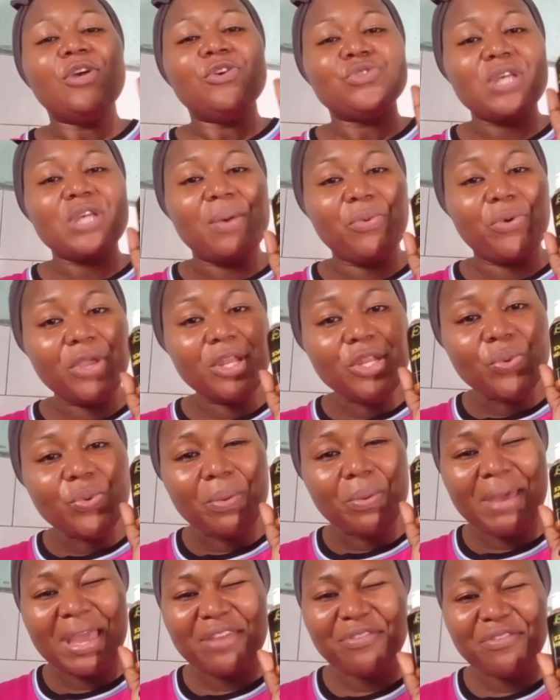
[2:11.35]
So I'm going in
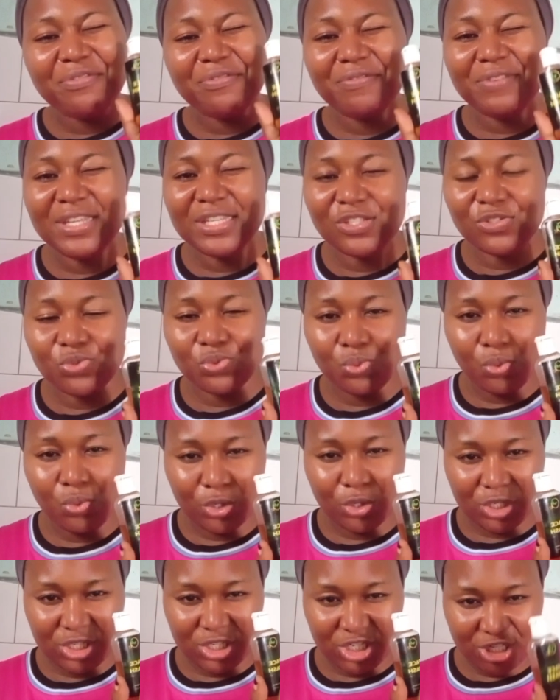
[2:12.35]
with my face
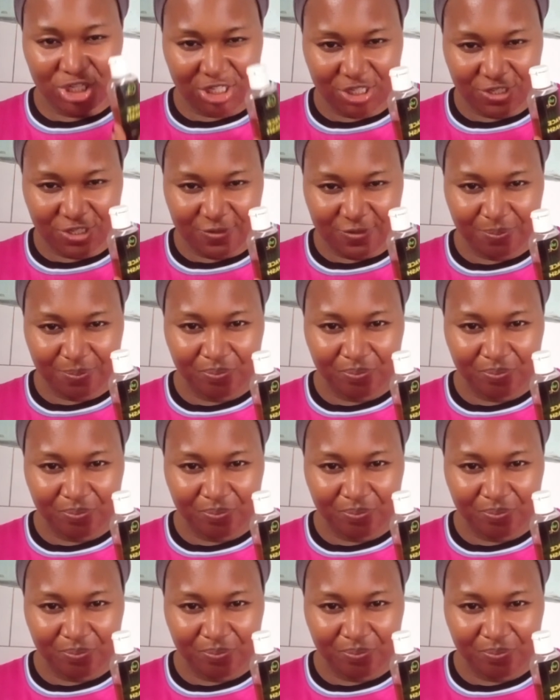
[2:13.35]
wash.